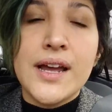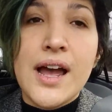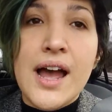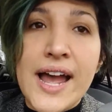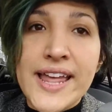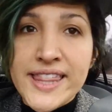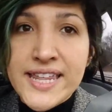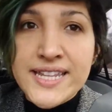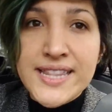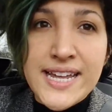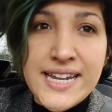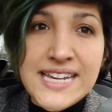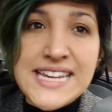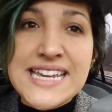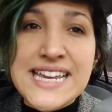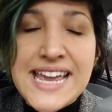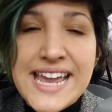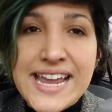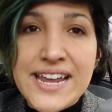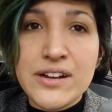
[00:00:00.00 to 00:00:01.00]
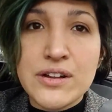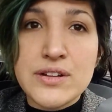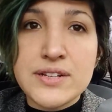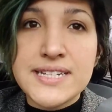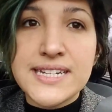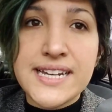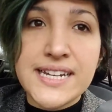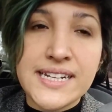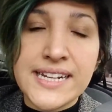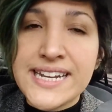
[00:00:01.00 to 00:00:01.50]
I think that he
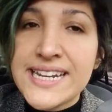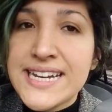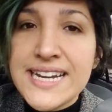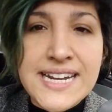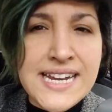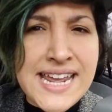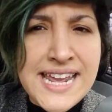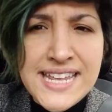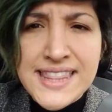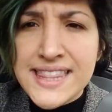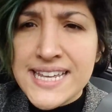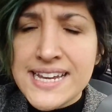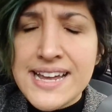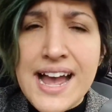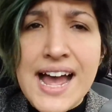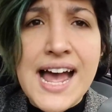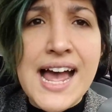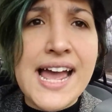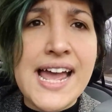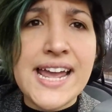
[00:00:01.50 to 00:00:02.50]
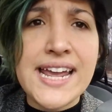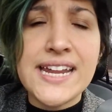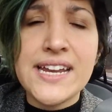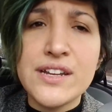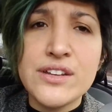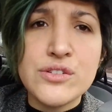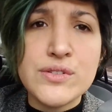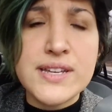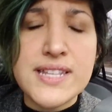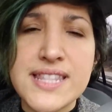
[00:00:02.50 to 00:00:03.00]
handled it. Like, he didn't hit the guy, he
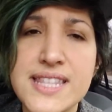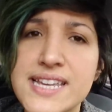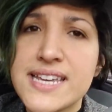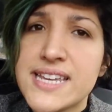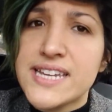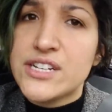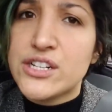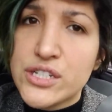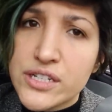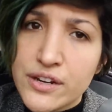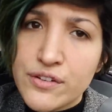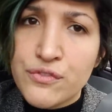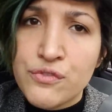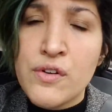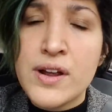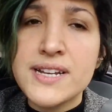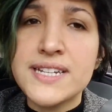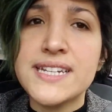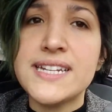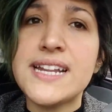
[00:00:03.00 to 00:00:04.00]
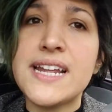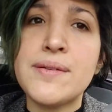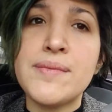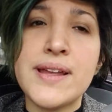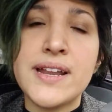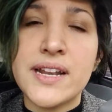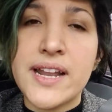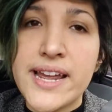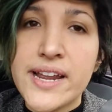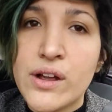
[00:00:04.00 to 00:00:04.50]
didn't do anything, he just confronted him
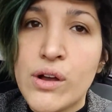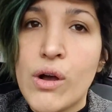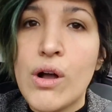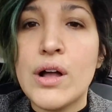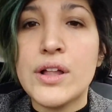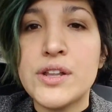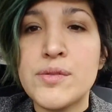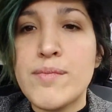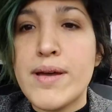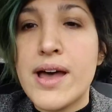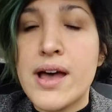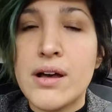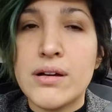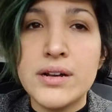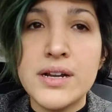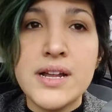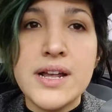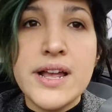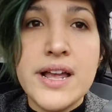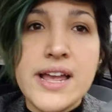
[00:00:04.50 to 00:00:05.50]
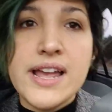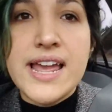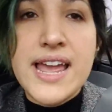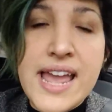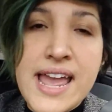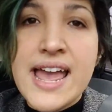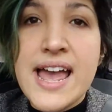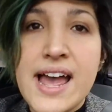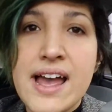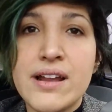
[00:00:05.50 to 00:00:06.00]
and like called him out
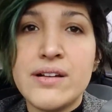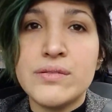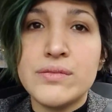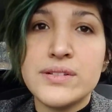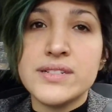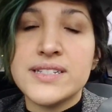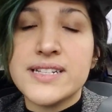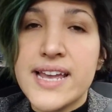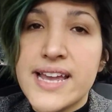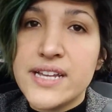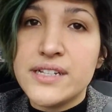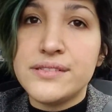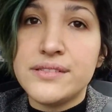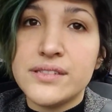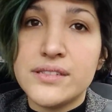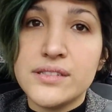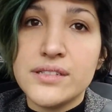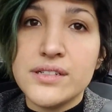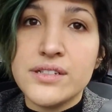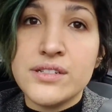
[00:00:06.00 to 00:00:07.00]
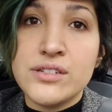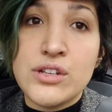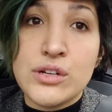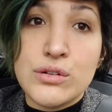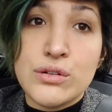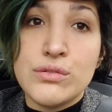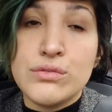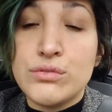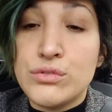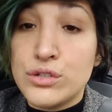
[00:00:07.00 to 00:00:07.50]
and was like,
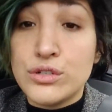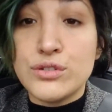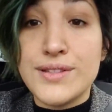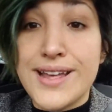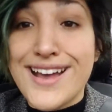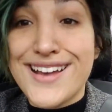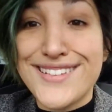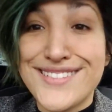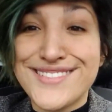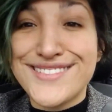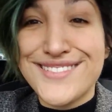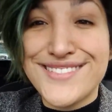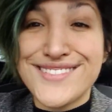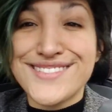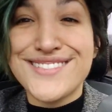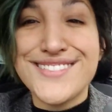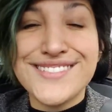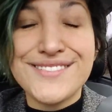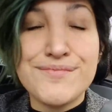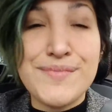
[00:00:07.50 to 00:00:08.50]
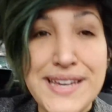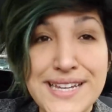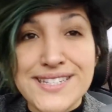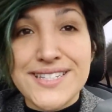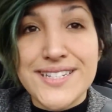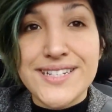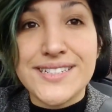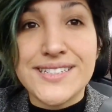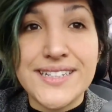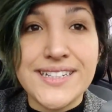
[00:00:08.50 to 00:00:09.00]
don't do that,
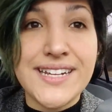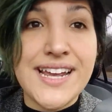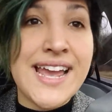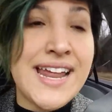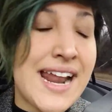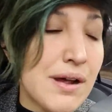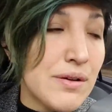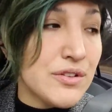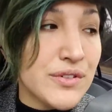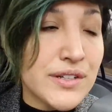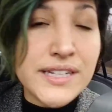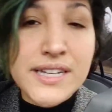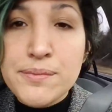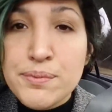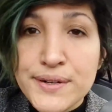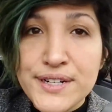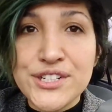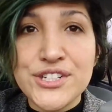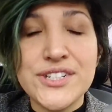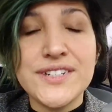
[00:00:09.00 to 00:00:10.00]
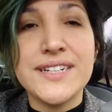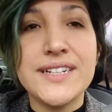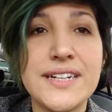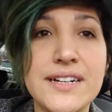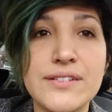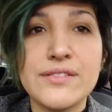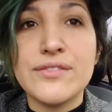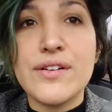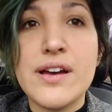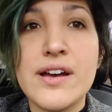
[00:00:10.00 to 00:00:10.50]
basically. And I was really
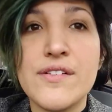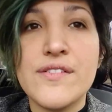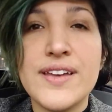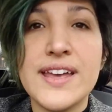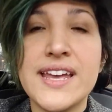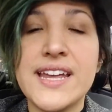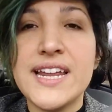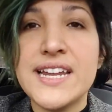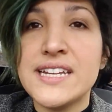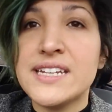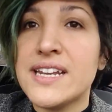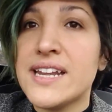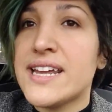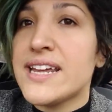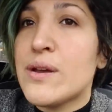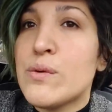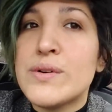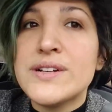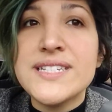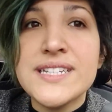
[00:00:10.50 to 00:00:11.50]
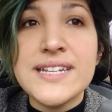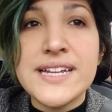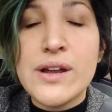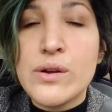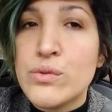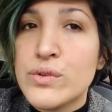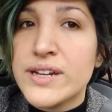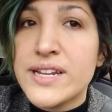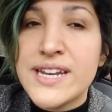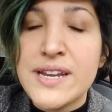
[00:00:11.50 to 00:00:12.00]
appreciative of it. And like, it wasn't like
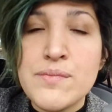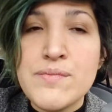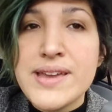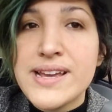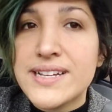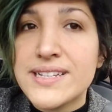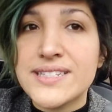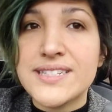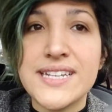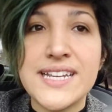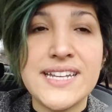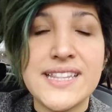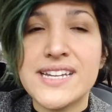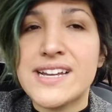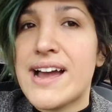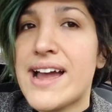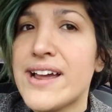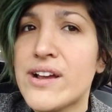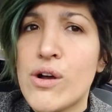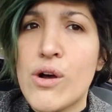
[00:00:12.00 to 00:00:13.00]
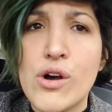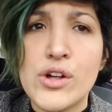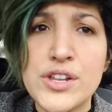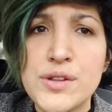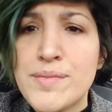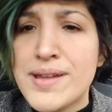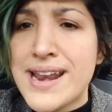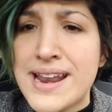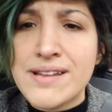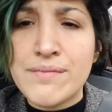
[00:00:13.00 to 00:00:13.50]
he didn't make a scene. The guy called
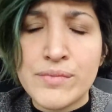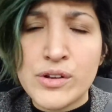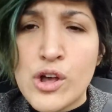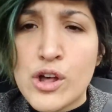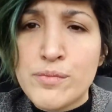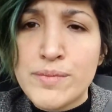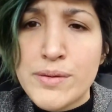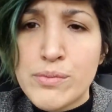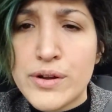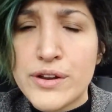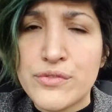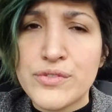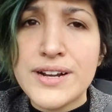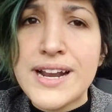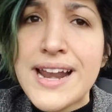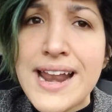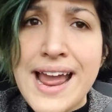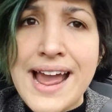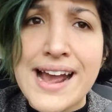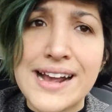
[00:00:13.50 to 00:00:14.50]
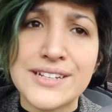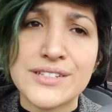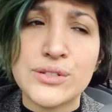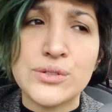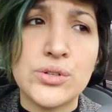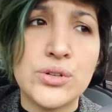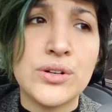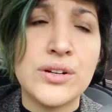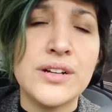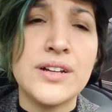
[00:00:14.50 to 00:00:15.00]
my boyfriend an
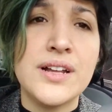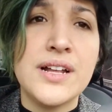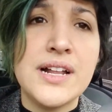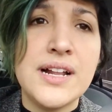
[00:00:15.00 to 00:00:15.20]
asshole,